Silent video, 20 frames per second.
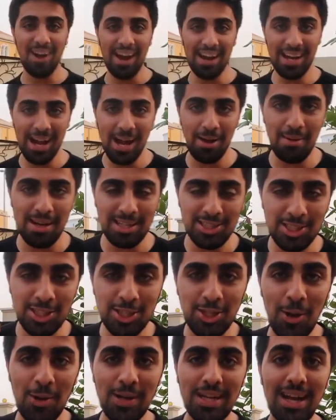So right now I'm
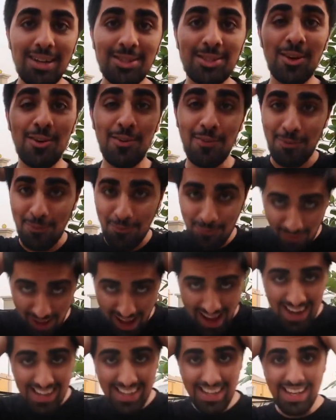actually going out to
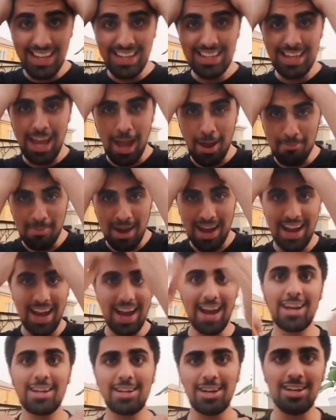finally get my
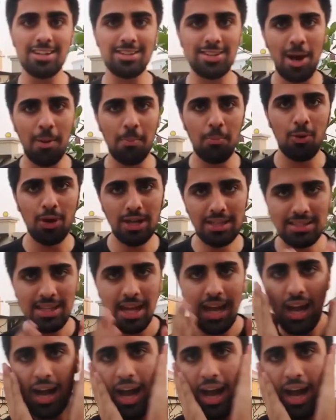haircut done, boys.